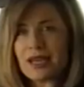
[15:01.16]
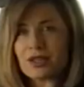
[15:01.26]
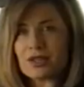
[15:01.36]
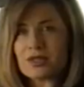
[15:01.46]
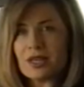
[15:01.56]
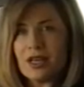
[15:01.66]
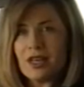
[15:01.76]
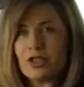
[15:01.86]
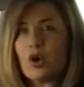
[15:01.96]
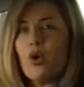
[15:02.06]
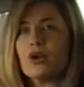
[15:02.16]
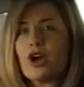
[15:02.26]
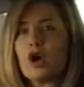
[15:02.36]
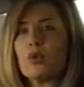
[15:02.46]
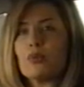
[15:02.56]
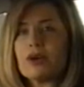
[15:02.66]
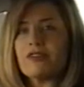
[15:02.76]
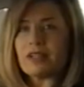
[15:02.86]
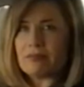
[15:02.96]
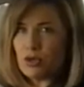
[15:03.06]
seconds, the audio will
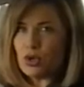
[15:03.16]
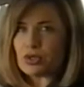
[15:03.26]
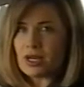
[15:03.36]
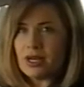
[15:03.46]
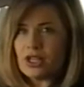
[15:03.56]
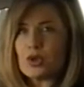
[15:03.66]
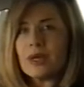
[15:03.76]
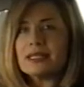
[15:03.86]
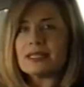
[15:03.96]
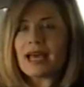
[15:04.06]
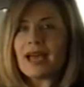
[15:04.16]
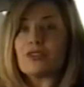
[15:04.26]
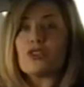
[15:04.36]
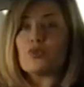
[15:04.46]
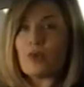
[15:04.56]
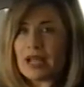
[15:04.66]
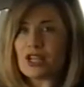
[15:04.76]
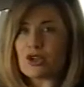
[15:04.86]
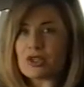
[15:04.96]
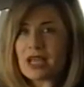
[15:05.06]
briefly mute to indicate that the
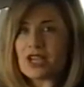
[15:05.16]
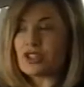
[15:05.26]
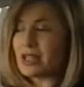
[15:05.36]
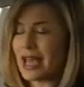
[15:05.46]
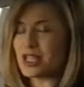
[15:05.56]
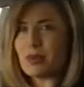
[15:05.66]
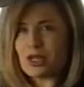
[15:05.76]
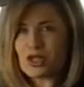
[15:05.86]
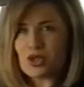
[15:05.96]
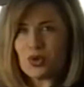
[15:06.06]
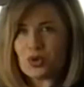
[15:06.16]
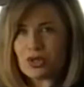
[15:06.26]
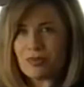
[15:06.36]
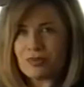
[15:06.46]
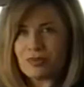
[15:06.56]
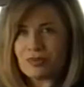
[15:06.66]
radio station has been stored.